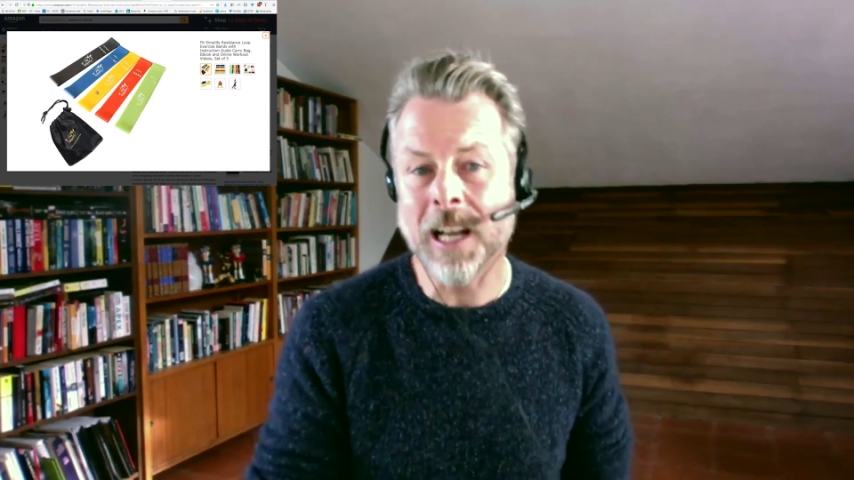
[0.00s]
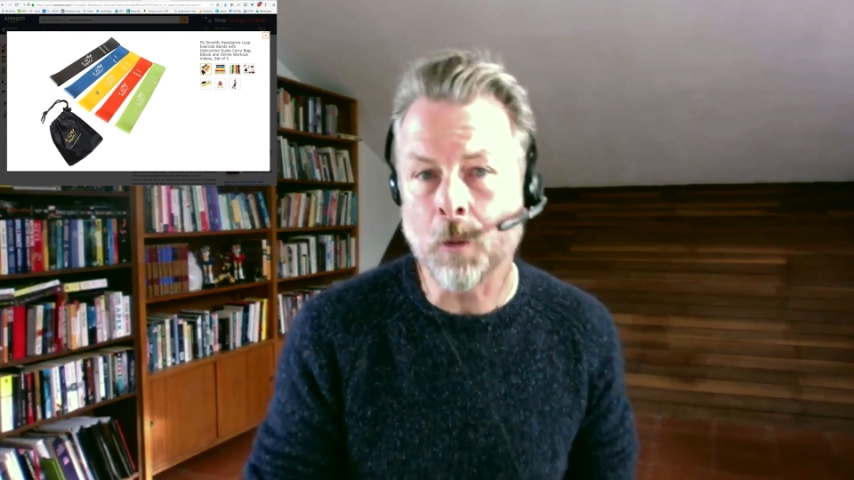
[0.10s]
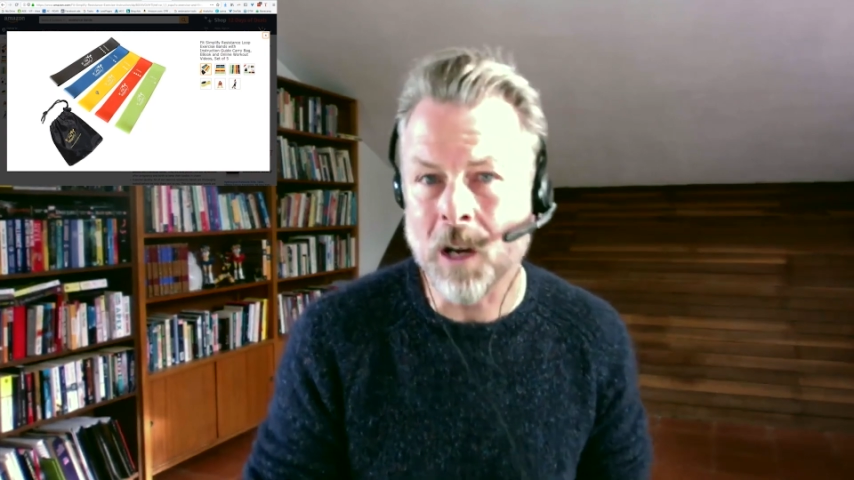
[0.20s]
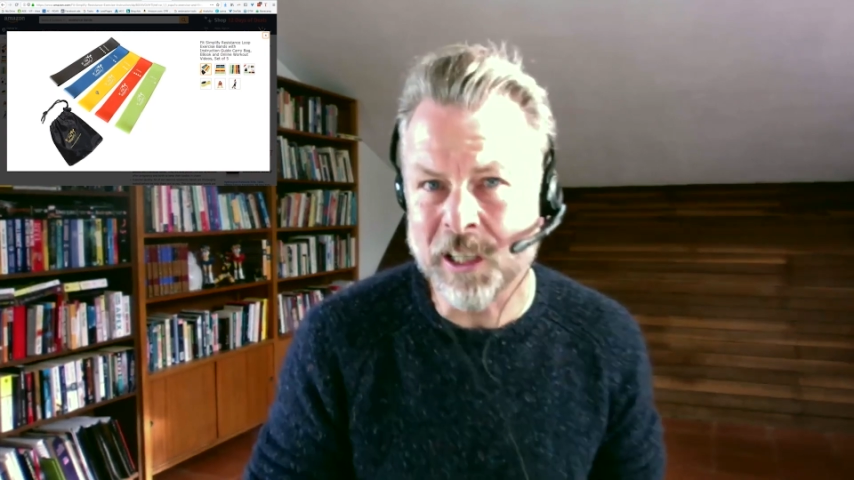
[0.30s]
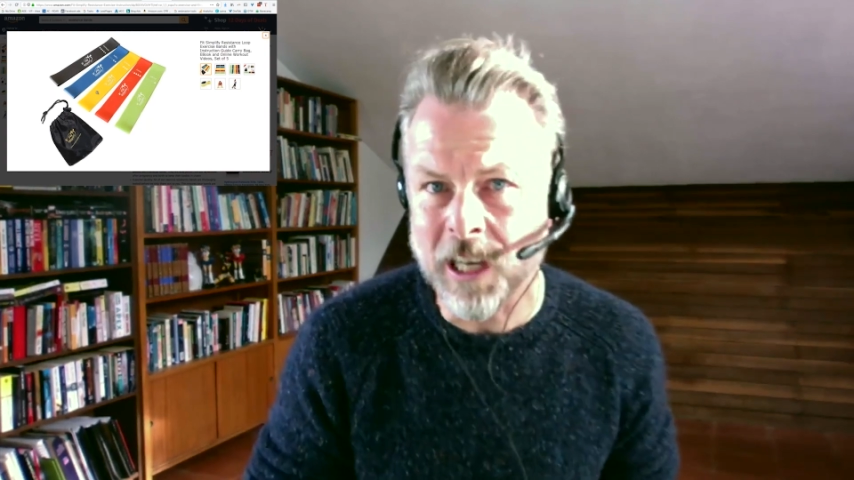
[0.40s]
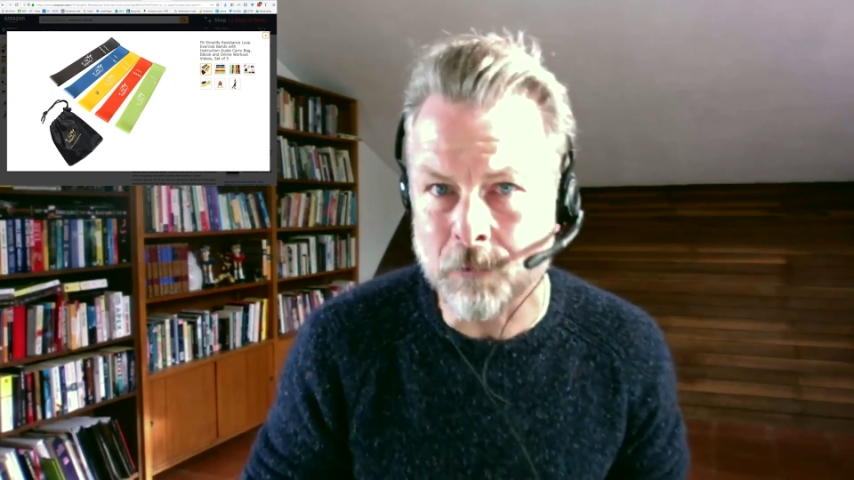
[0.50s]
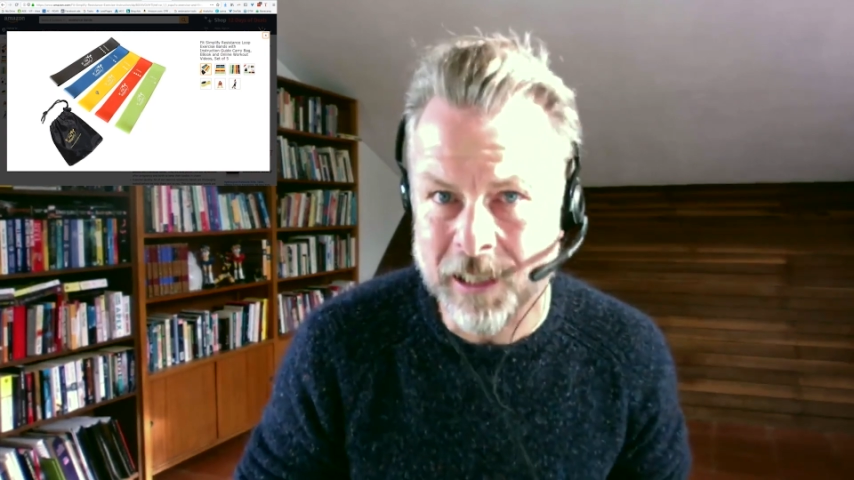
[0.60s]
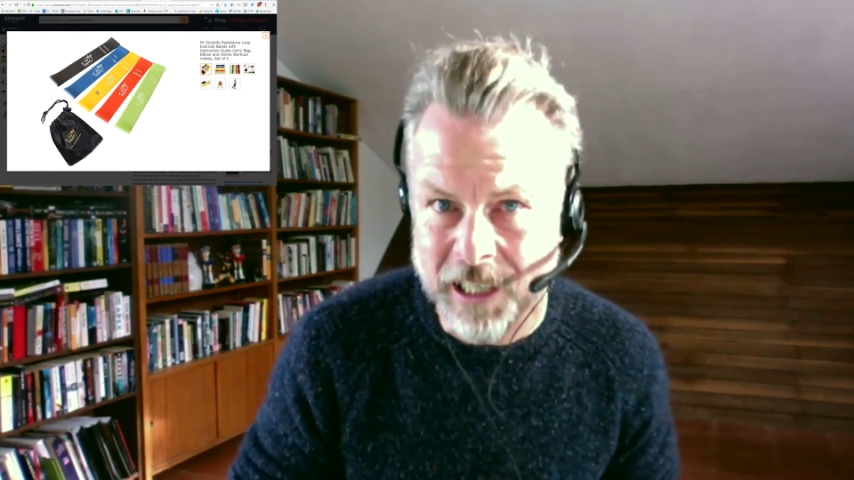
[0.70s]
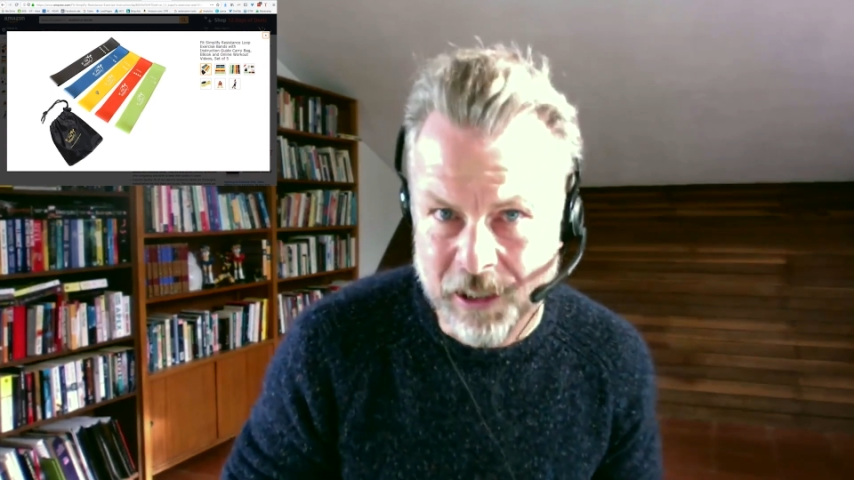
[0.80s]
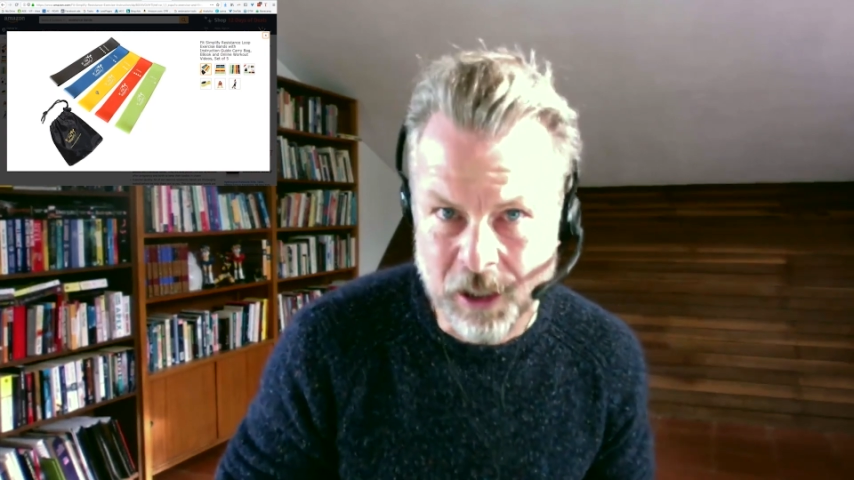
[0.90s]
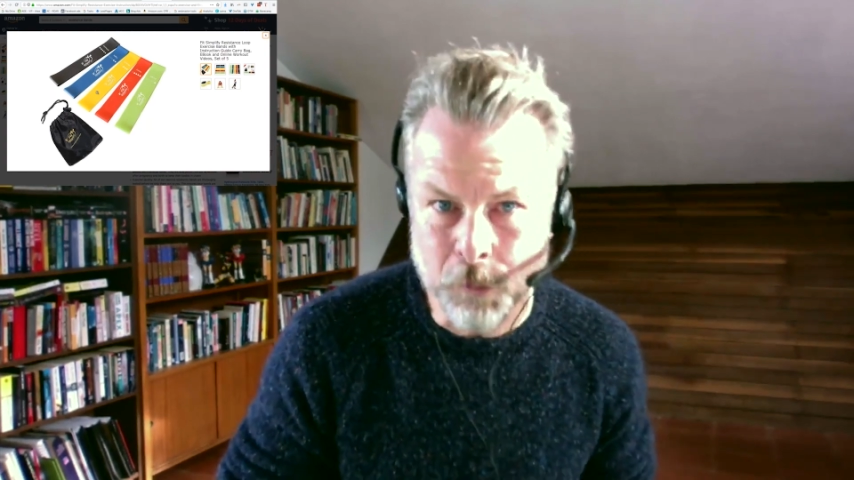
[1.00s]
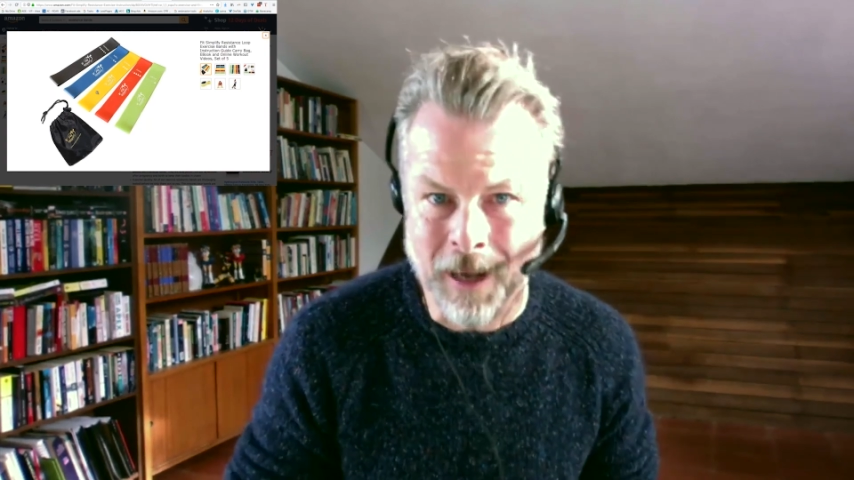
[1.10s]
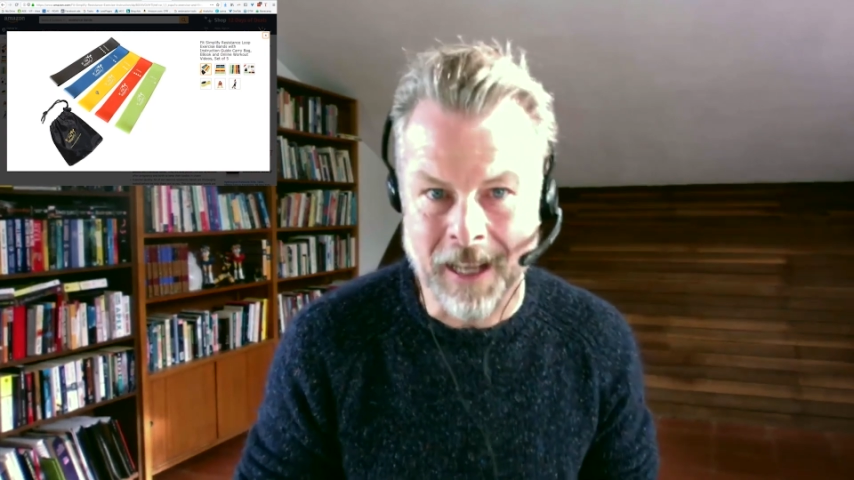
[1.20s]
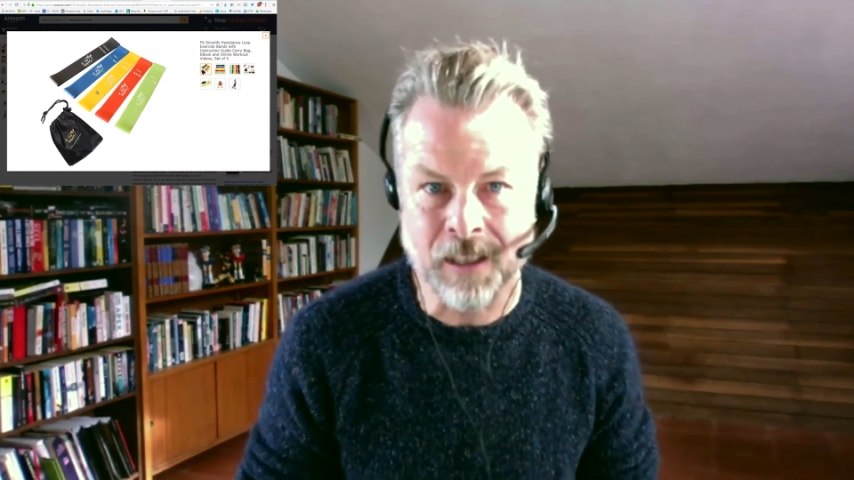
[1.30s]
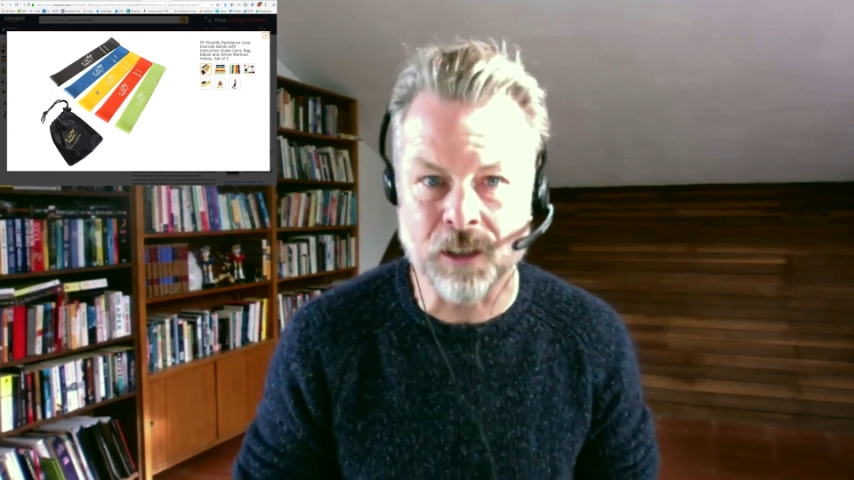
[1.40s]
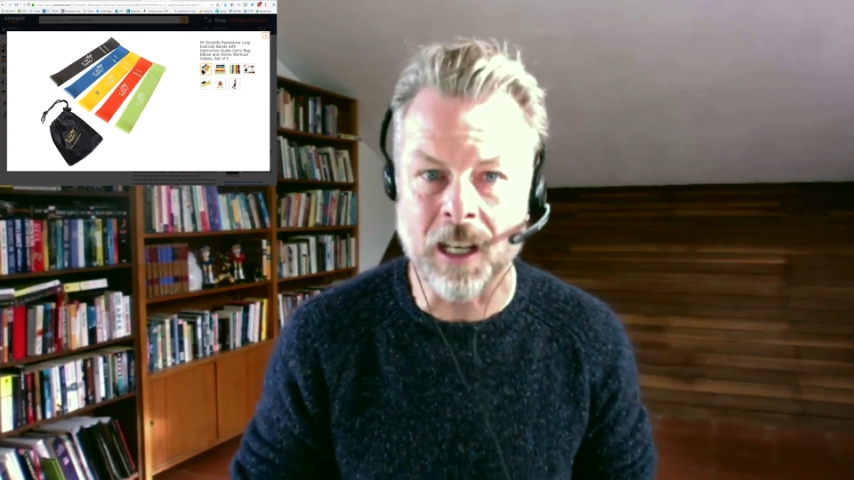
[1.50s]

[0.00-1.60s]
I want to sell resistance bands,